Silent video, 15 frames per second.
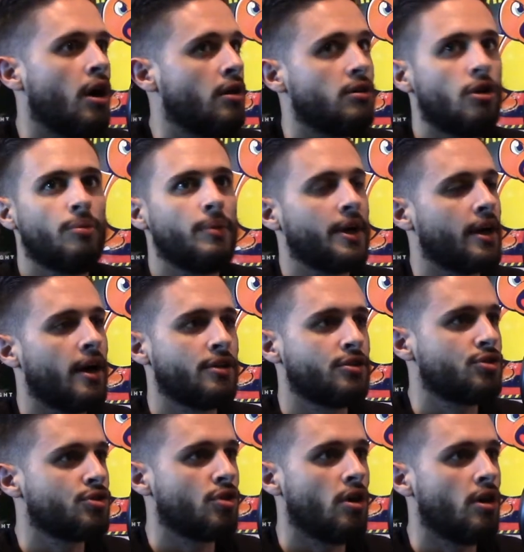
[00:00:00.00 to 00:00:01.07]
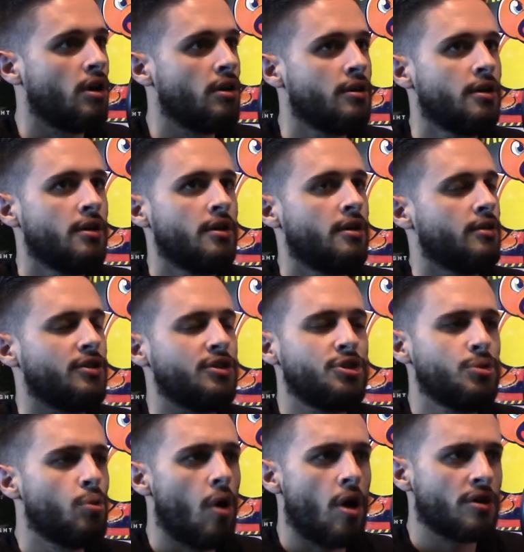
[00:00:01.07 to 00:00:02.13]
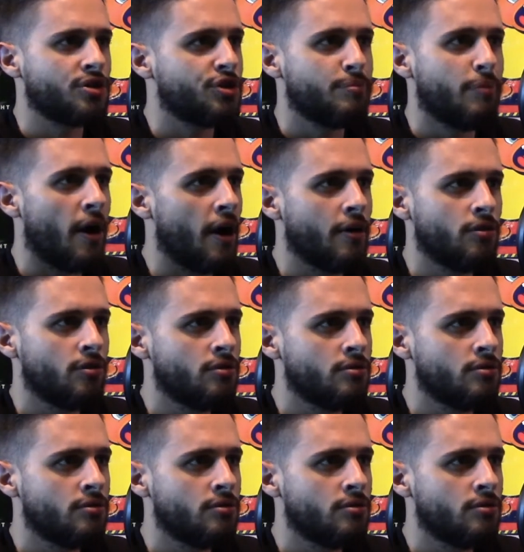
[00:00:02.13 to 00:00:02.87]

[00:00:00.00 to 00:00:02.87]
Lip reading: Oh my God, Saw. Did you watch Spiral?